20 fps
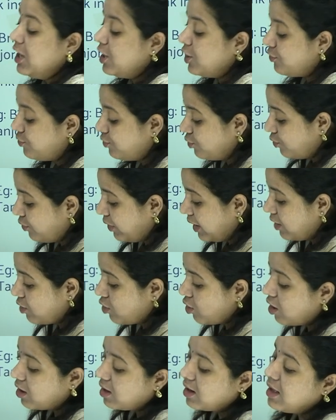If you
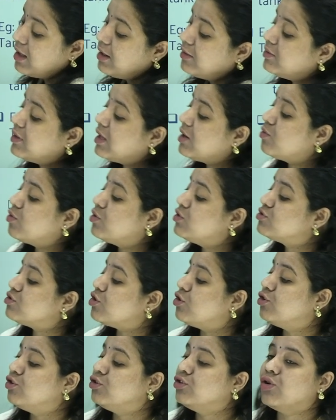recall, there was
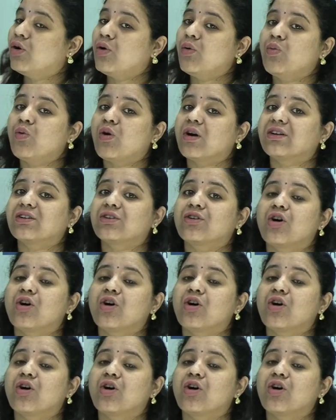no water